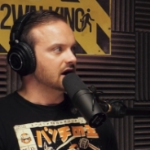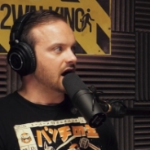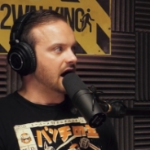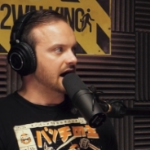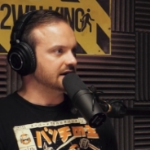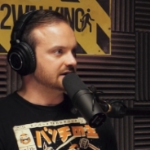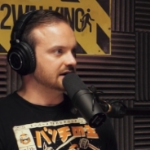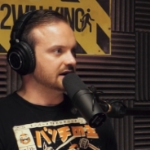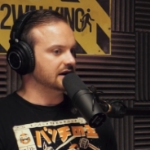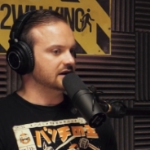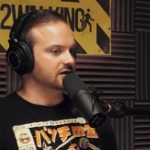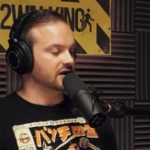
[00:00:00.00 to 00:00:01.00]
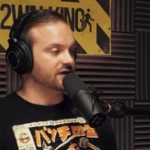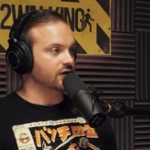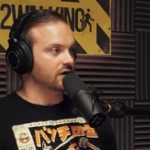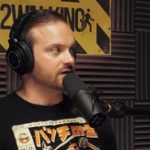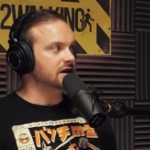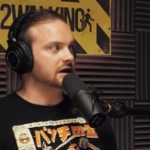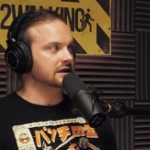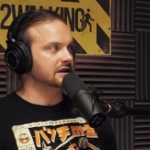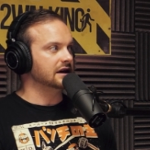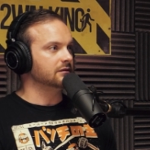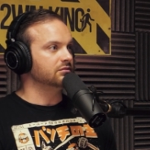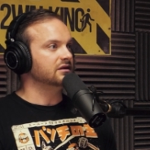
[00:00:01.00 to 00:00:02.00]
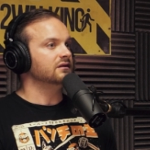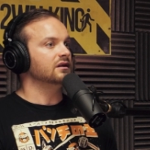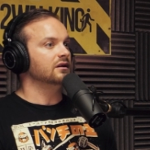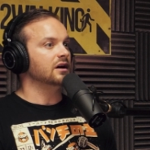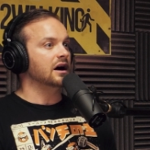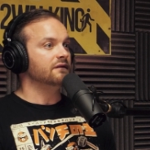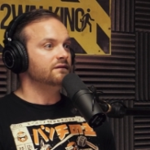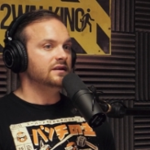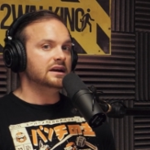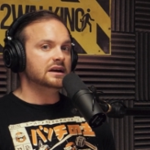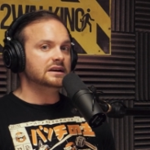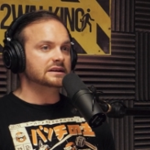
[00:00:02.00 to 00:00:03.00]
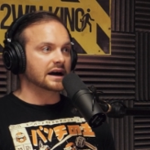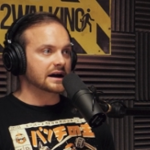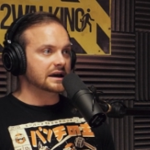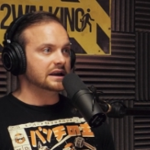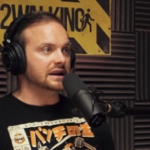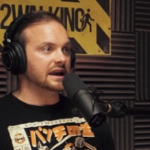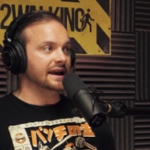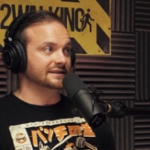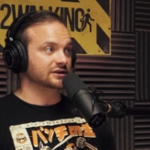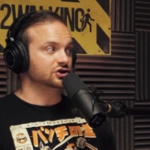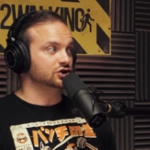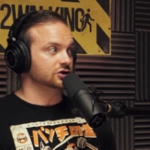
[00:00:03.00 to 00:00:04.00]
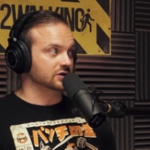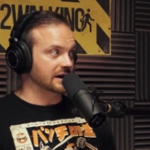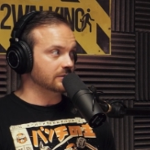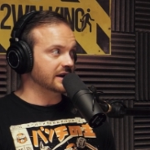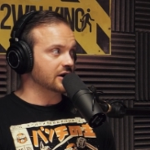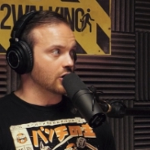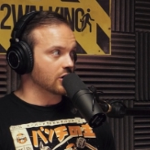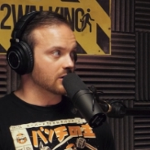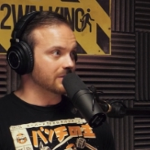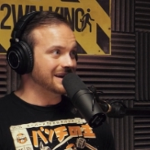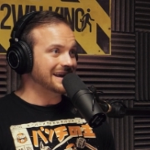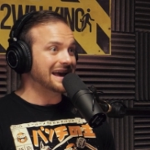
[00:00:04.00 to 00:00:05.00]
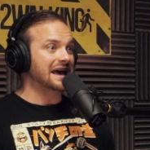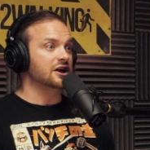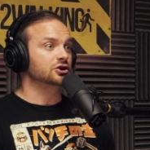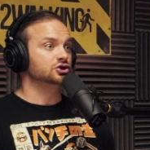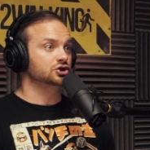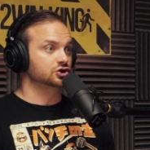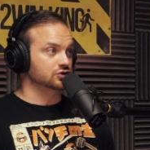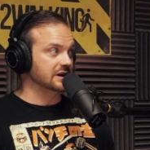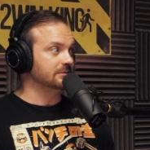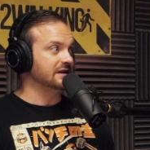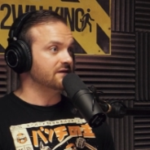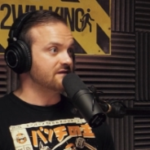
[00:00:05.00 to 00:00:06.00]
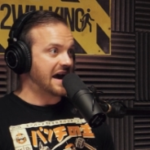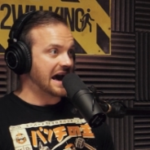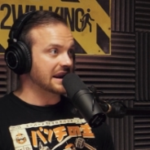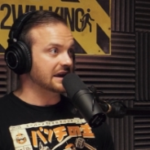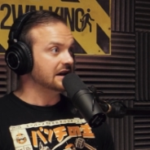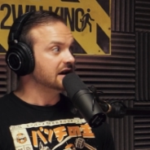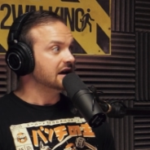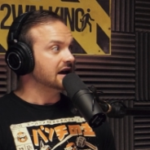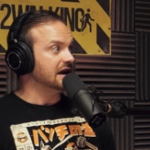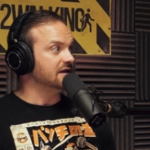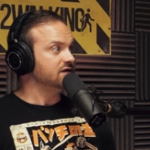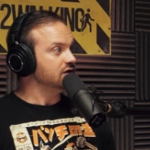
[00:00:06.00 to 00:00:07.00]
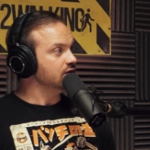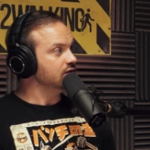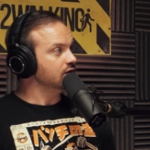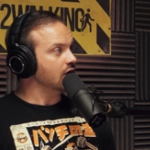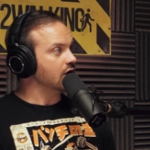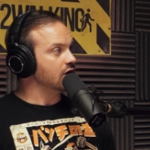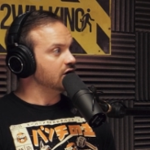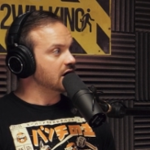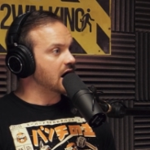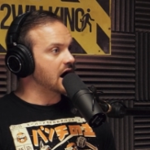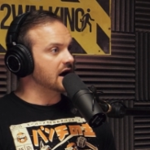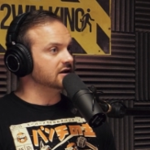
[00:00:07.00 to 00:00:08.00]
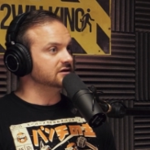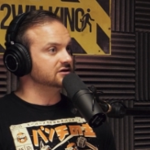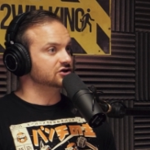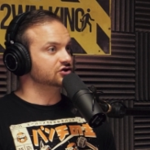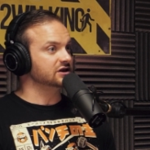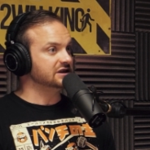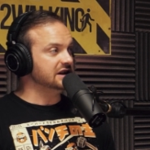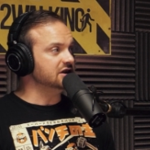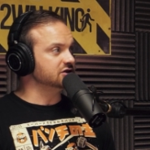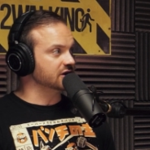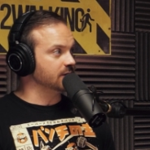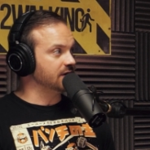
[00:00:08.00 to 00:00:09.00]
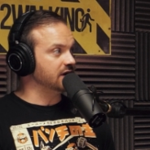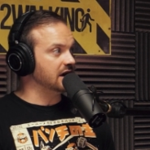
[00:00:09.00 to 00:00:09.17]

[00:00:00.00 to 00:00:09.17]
I did the full vegan thing. But a vegan diet is extremely carby and extremely fatty. And if you are not strategic with